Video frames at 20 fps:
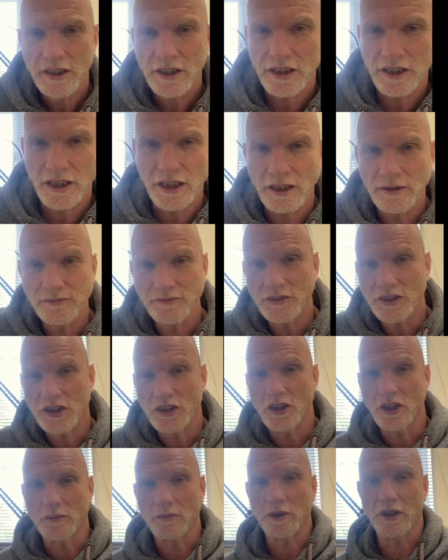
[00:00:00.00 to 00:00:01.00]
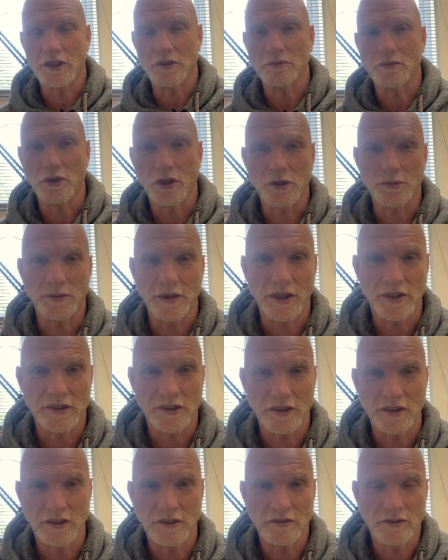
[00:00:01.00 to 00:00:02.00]
It's not a pleasant prospect,
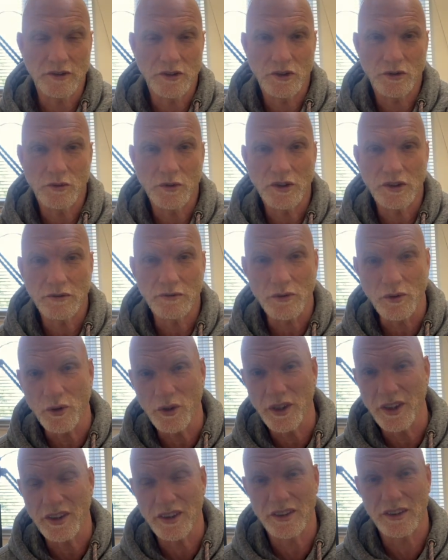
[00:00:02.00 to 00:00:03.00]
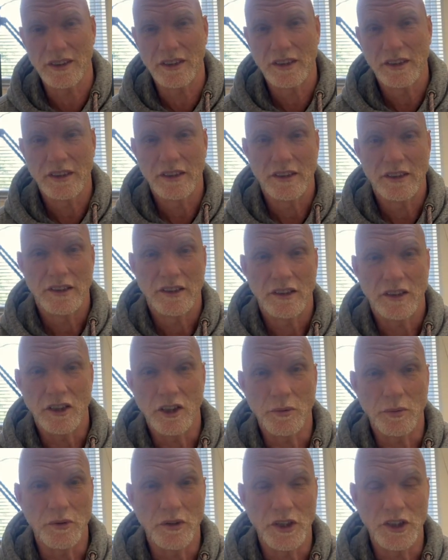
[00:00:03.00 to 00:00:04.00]
and you should always avoid an
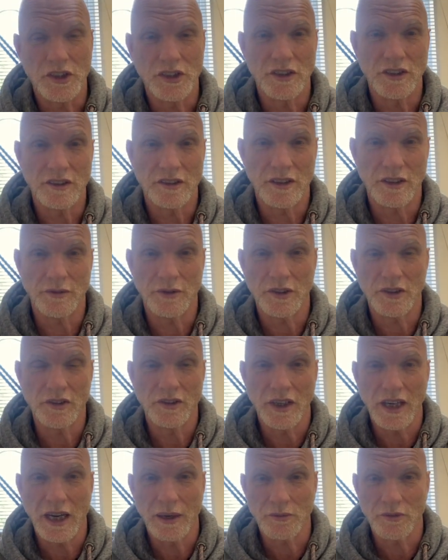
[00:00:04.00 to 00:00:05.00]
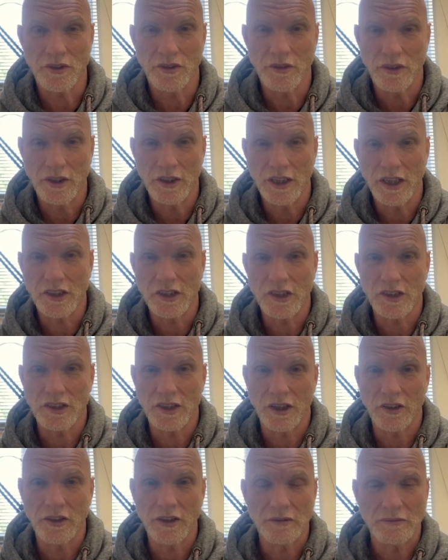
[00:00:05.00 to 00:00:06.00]
operation if it's not absolutely
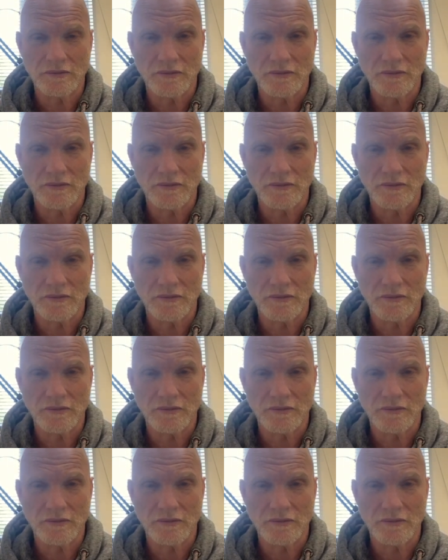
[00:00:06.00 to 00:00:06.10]
necessary.